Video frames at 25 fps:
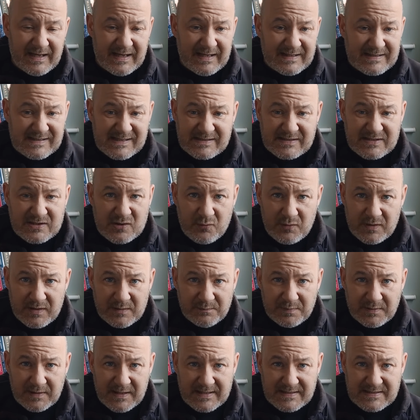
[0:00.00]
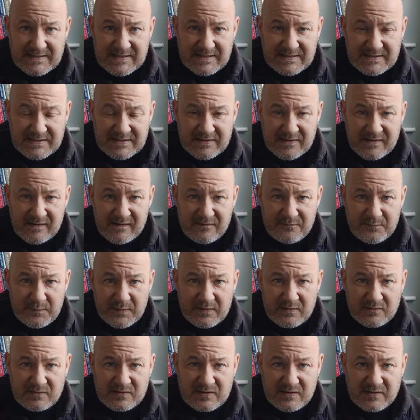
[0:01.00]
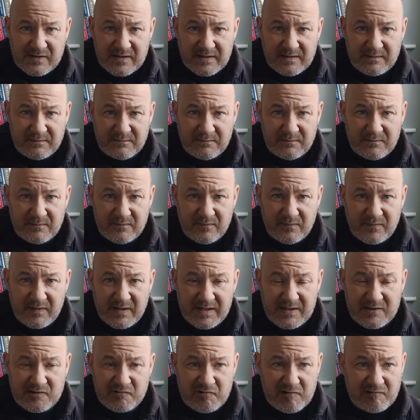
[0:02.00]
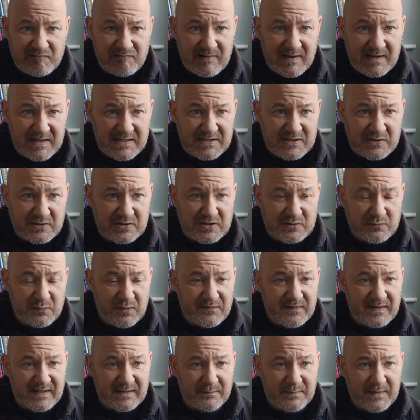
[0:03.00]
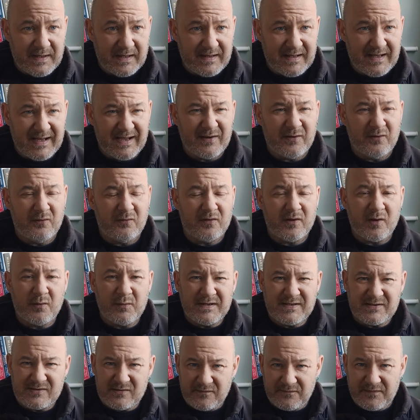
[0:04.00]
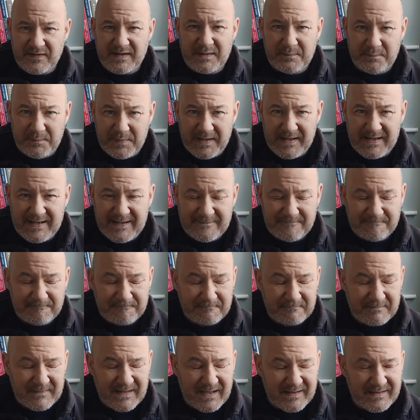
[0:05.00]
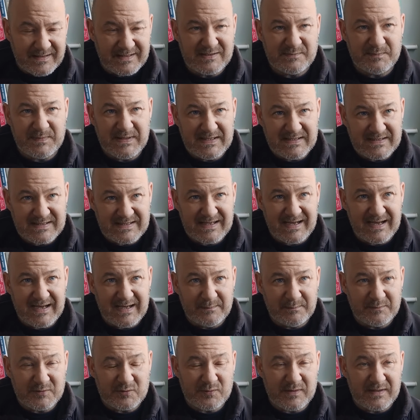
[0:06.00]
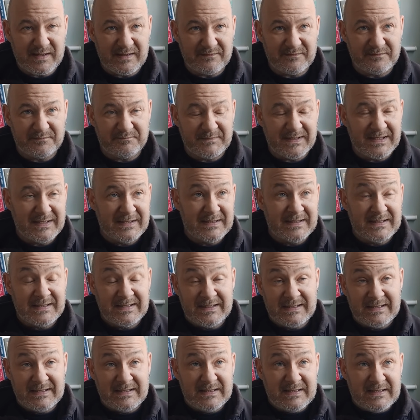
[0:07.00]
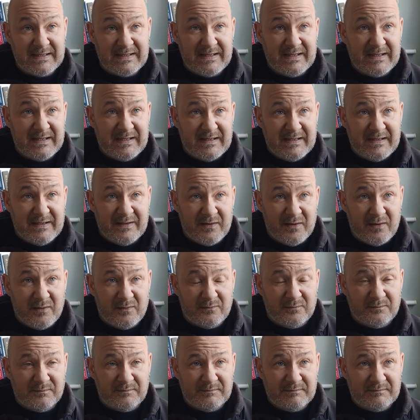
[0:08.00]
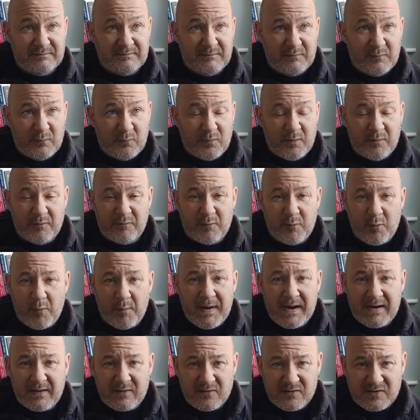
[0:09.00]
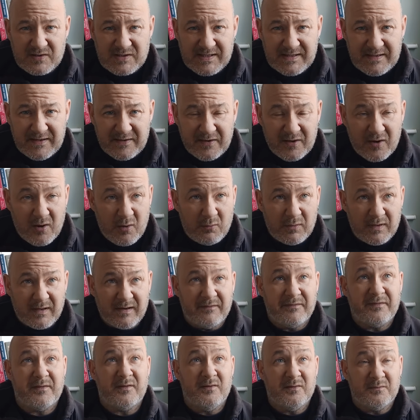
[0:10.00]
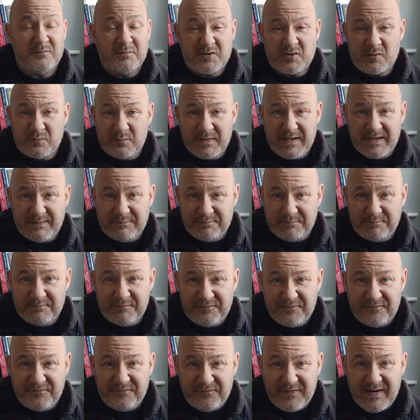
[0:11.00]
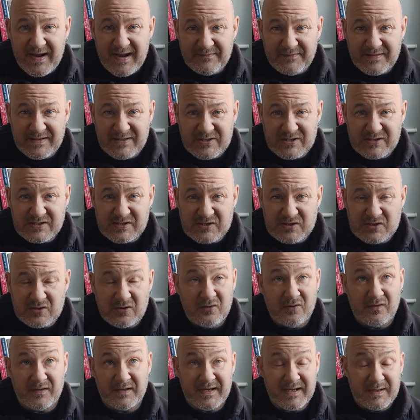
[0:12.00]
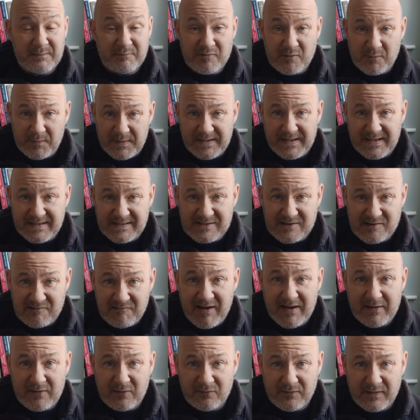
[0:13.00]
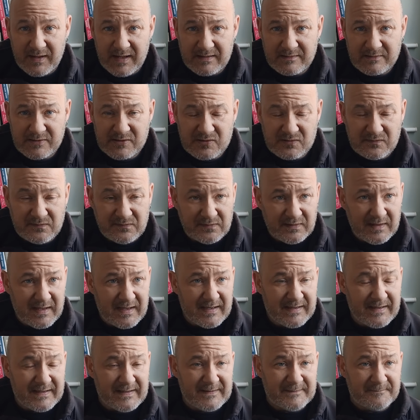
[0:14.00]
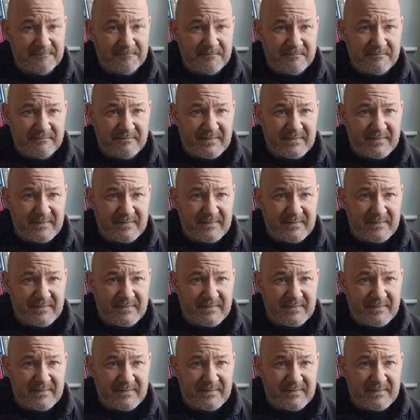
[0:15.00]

He's had to go in and play at centre-half because of the injury crisis we've had back there, and although he's not very big, and there's been times when we might have conceded a goal and I've thought somebody 5 inches taller, they probably gets their head on that and stuff like that.